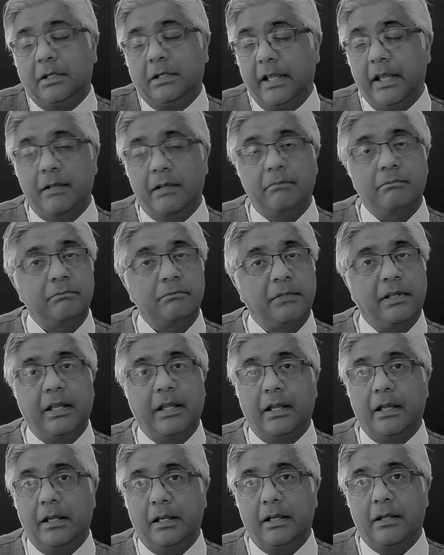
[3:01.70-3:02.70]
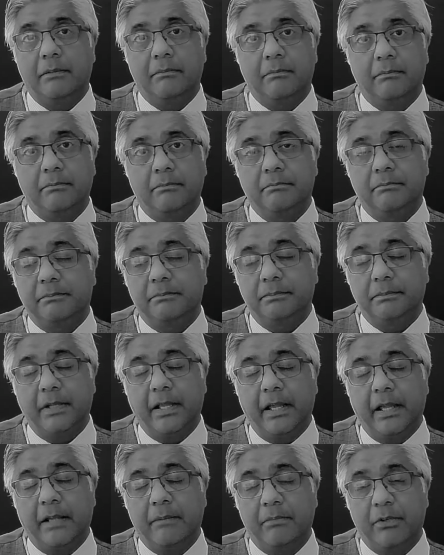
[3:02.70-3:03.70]
again
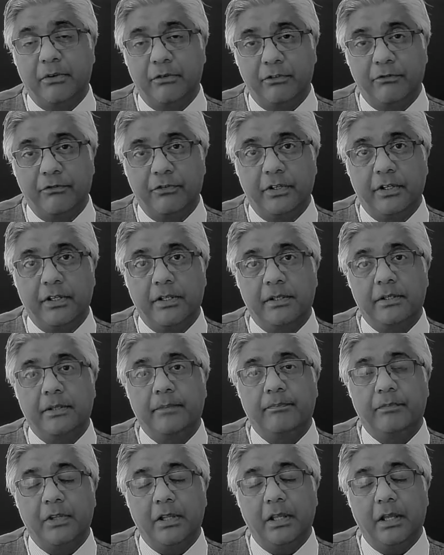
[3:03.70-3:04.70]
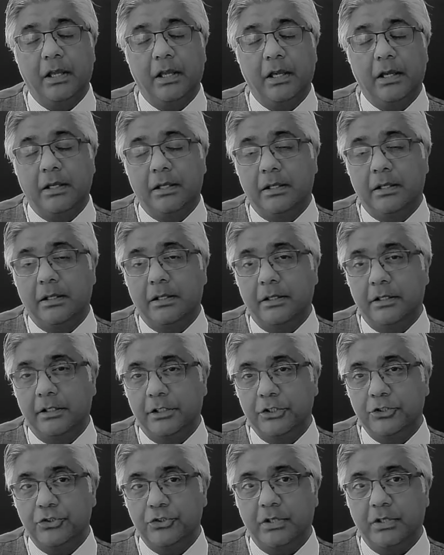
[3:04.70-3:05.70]
can be referred
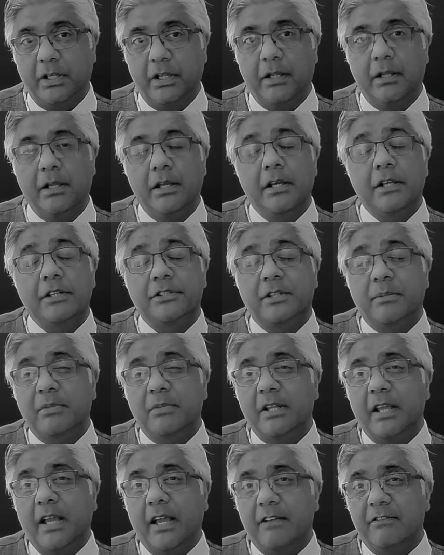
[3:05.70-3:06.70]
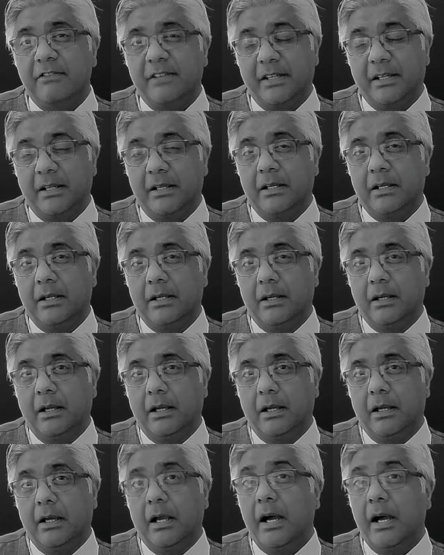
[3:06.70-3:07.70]
urgently. Somebody having
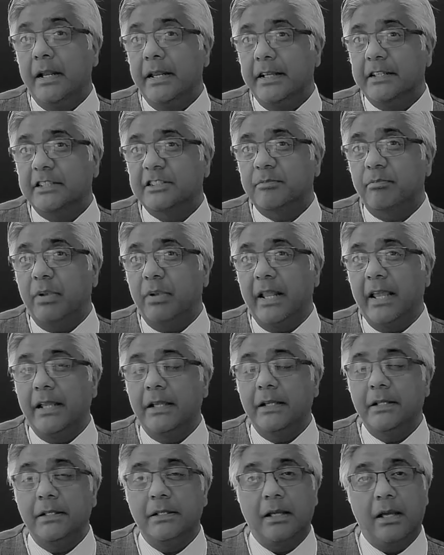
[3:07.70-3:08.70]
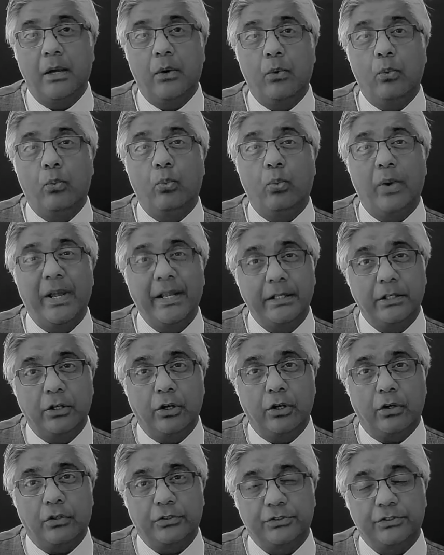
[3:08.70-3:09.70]
unexplained
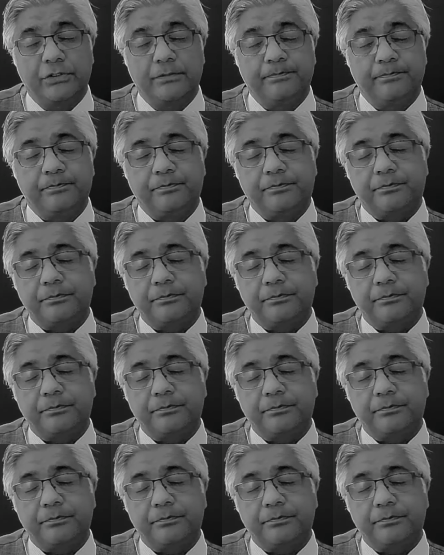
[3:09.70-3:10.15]
weight loss